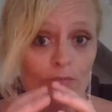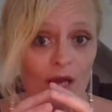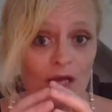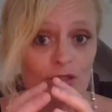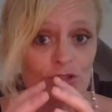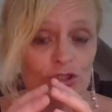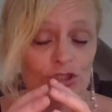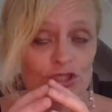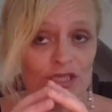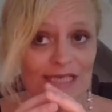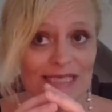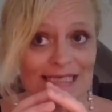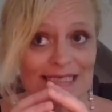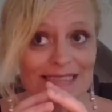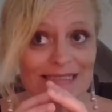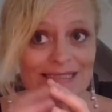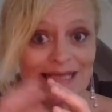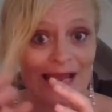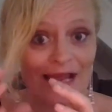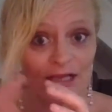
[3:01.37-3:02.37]
much that it
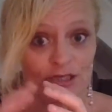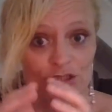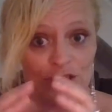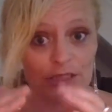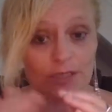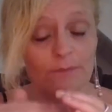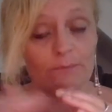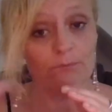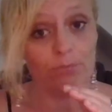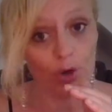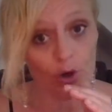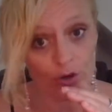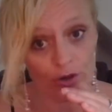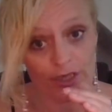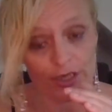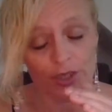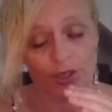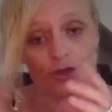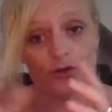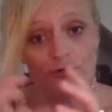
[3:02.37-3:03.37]
is actually
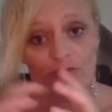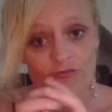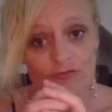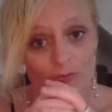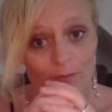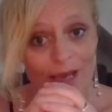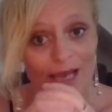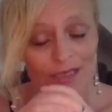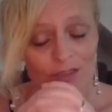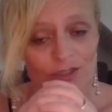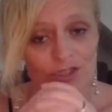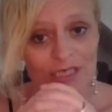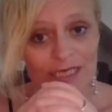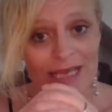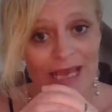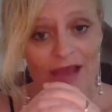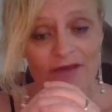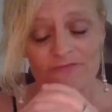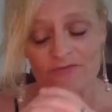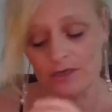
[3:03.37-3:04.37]
blocking you from actually
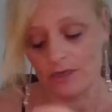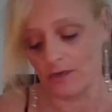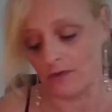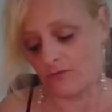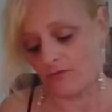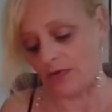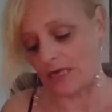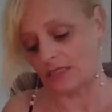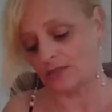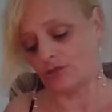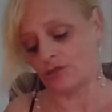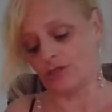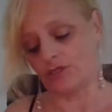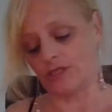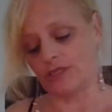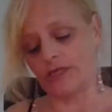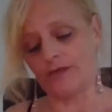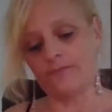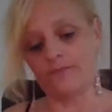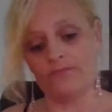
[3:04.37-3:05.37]
having a
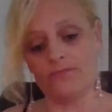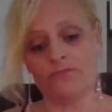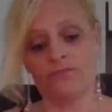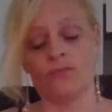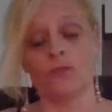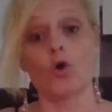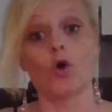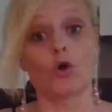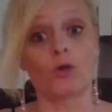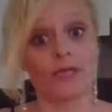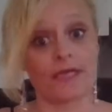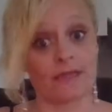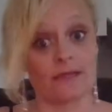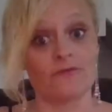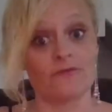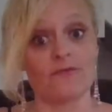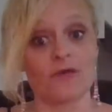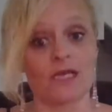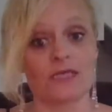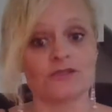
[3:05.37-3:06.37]
relationship or getting the
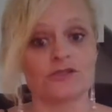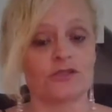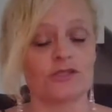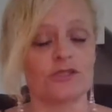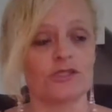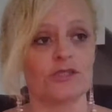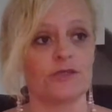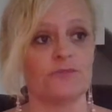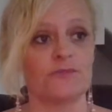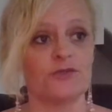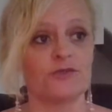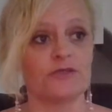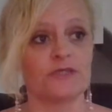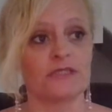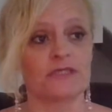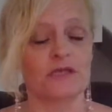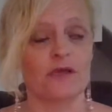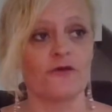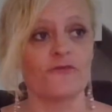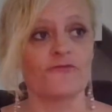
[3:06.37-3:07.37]
relationship you
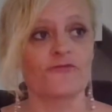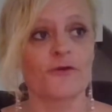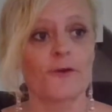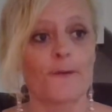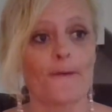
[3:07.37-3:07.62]
deserve.